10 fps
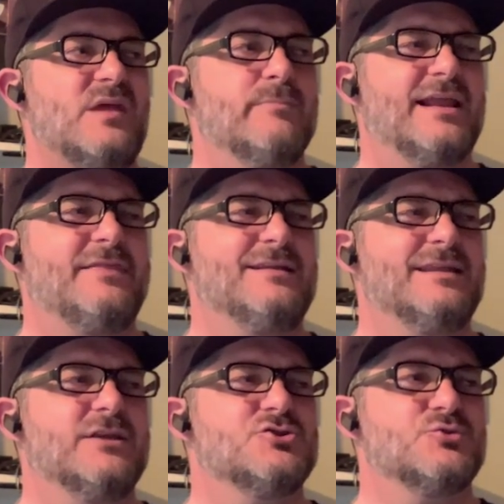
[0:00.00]
But I think that
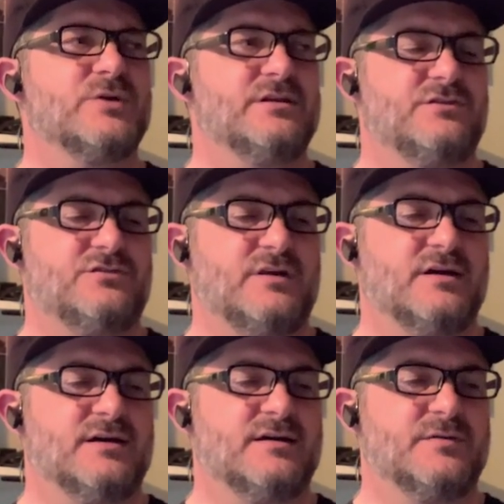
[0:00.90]
injuries,
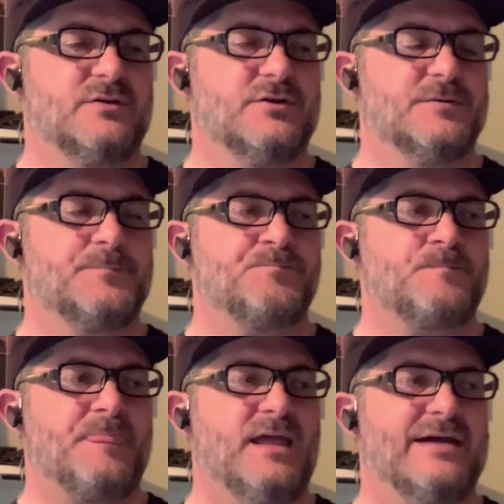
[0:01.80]

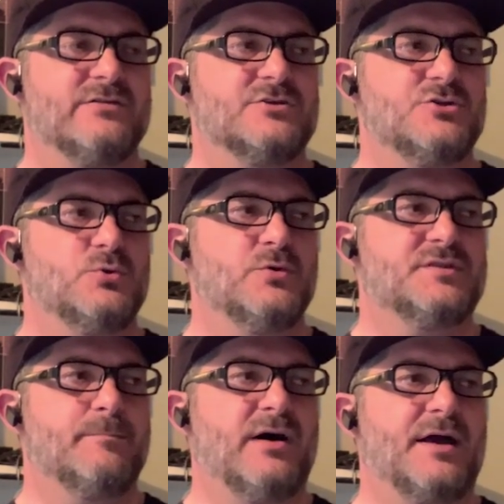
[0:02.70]
having to do with
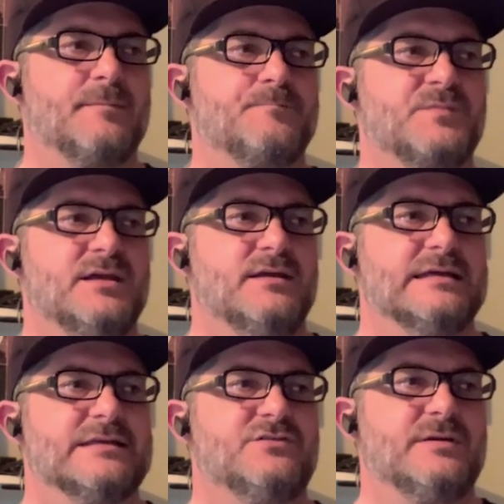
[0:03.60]
the bottom
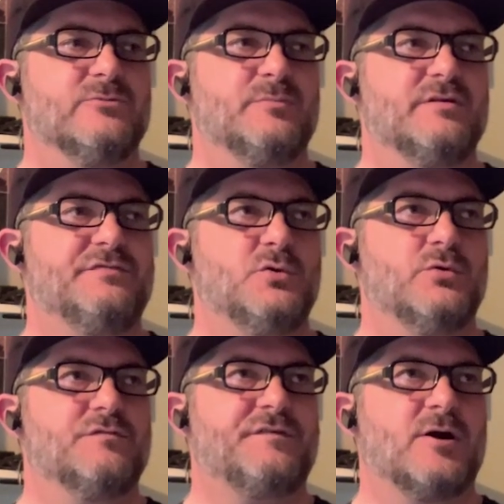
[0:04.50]
seem to be few
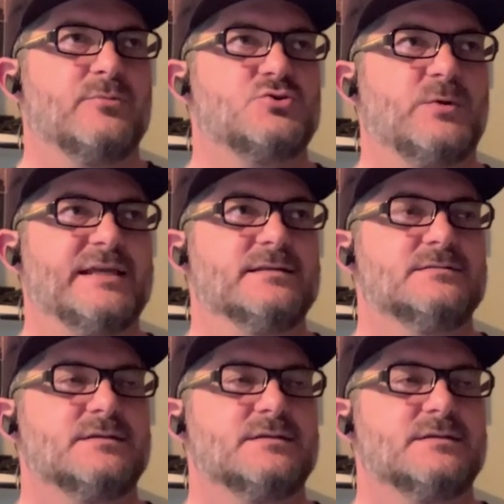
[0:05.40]
and far between.